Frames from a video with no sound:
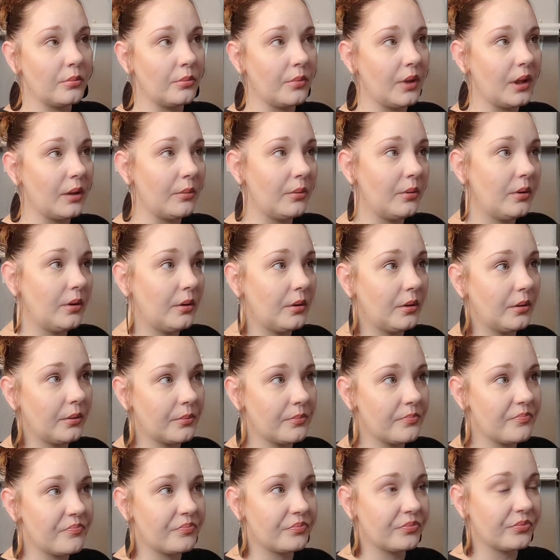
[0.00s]
Maybe,
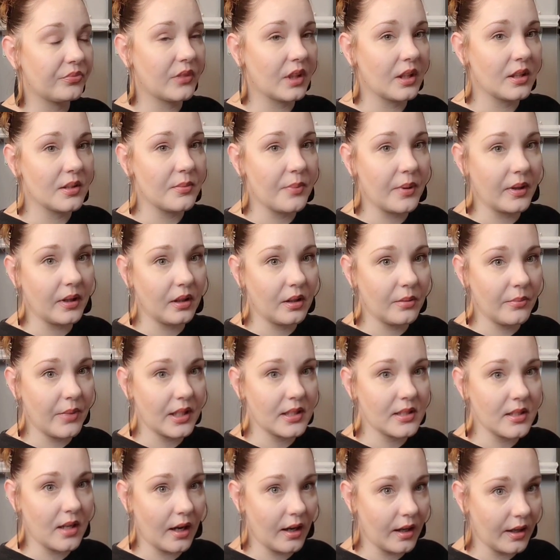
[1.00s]
depending on
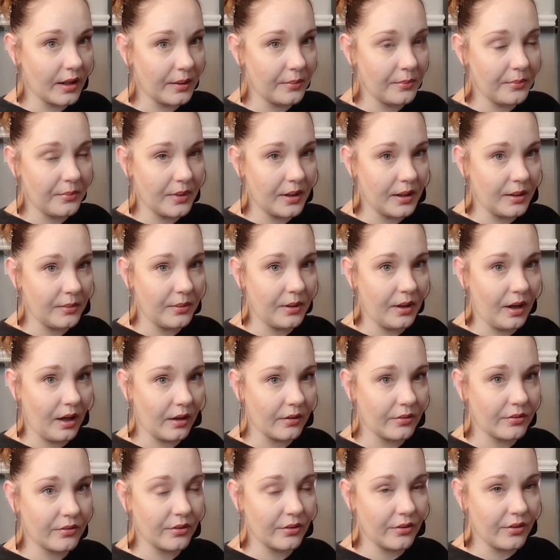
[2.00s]
my time, maybe
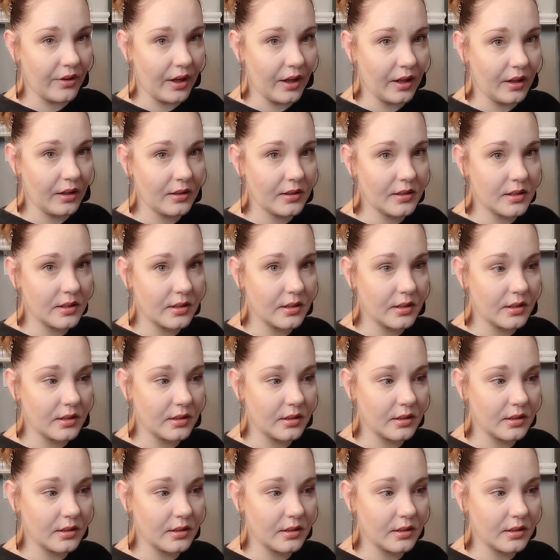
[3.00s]
after that,